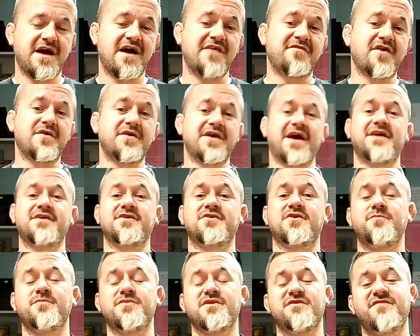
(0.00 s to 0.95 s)
I've only had a
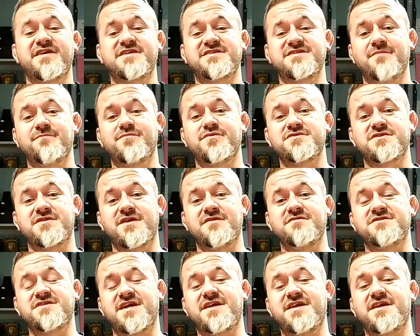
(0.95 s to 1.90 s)
couple of examples of
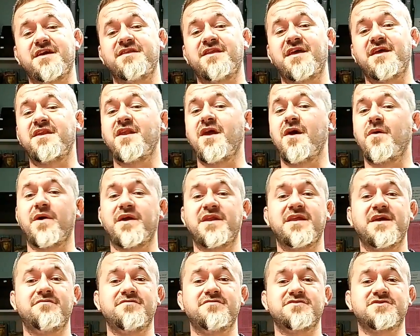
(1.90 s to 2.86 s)
those in, and they're
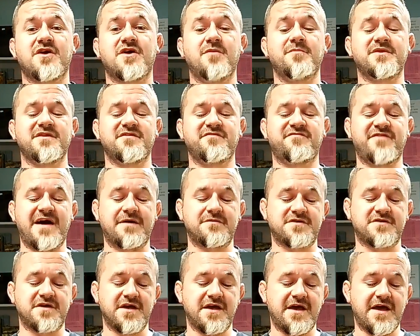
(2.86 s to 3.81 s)
nowhere near as commonly
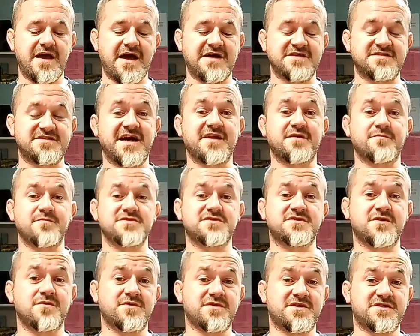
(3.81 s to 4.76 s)
found as the
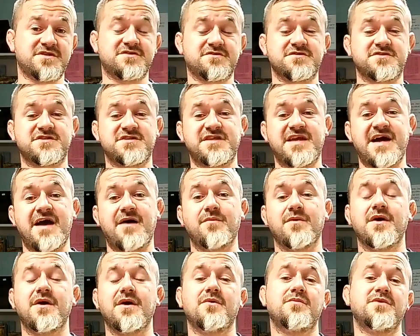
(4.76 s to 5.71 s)
animals that we're discussing
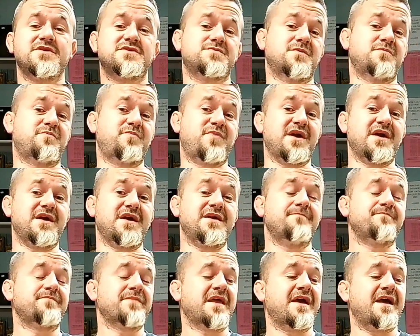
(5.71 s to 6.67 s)
now, which would
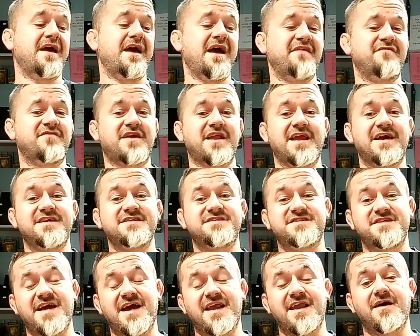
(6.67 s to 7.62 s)
be
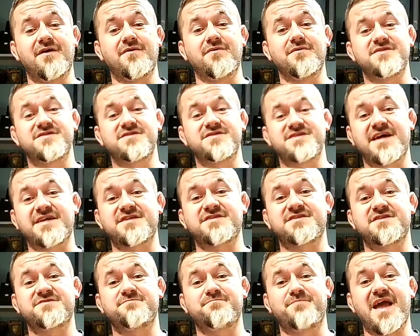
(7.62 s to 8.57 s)
Everglades yellow,
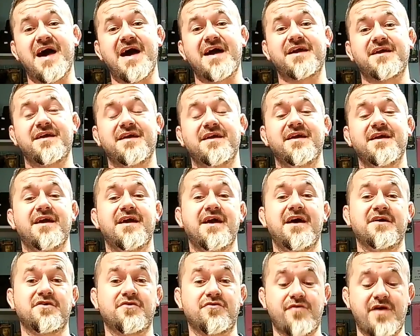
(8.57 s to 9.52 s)
Texas black,
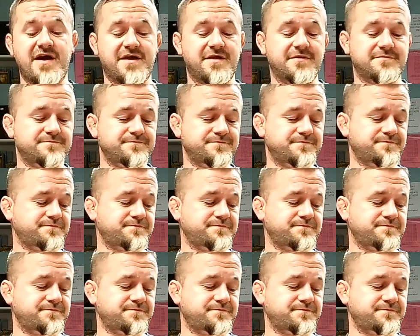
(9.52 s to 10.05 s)
and grey.